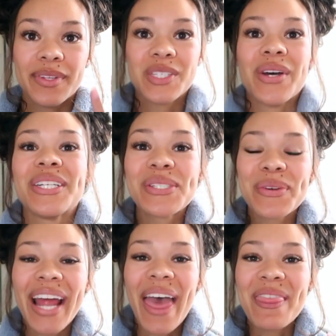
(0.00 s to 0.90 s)
So I just
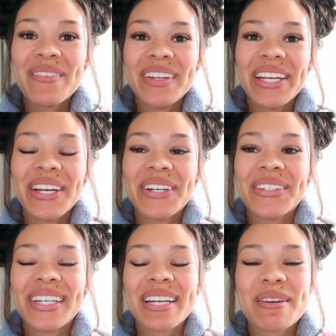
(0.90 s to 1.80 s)
want to end the
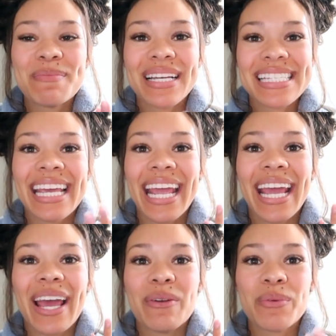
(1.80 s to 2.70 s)
video by
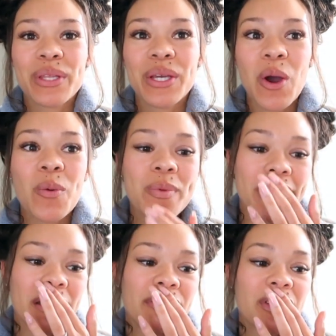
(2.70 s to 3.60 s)
saying I really hope
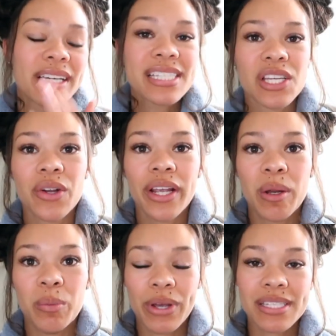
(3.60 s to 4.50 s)
that if you're considering
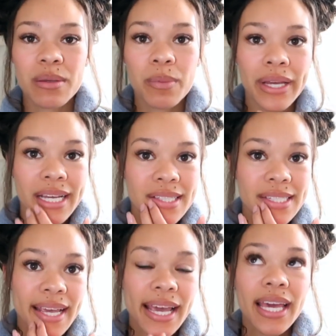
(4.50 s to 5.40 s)
getting breast
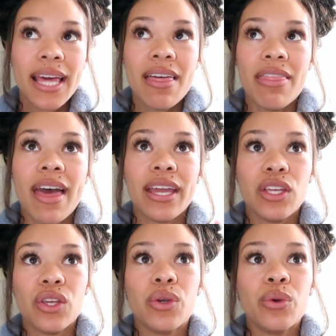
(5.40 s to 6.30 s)
implants,
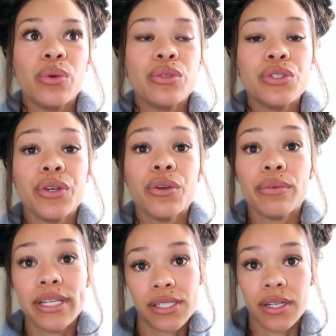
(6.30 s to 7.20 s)
that you do your
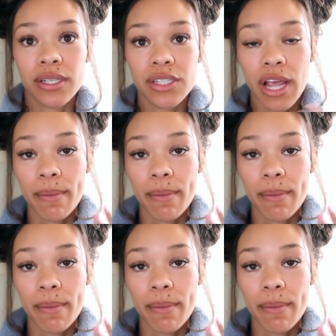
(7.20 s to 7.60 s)
research.